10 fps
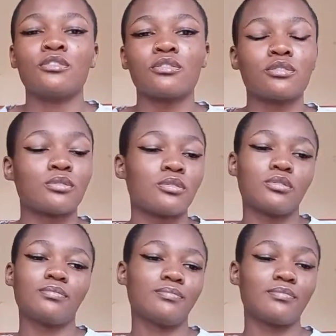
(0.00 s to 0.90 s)
So
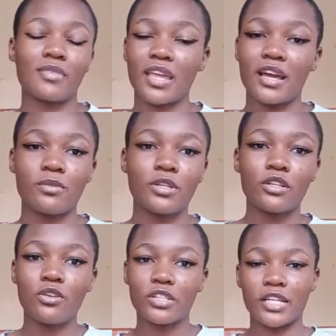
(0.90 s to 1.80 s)
I really
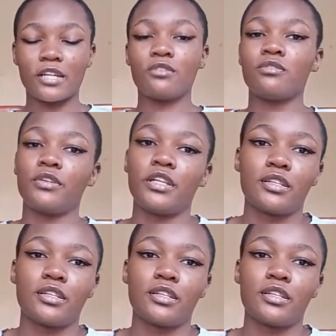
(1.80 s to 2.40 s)
got tired of feeling